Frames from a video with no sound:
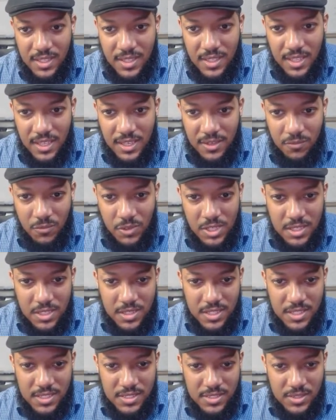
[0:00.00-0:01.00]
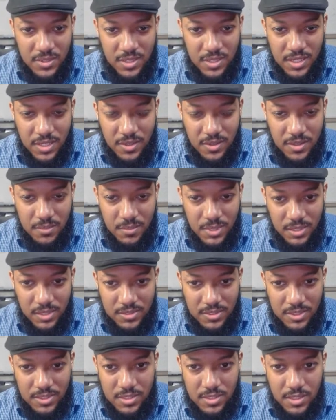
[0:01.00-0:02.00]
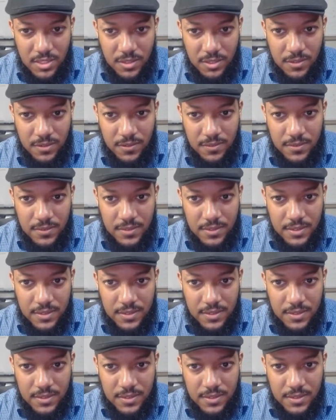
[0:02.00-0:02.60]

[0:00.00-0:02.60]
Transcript: And one of the things that's going to go in the middle is our stove.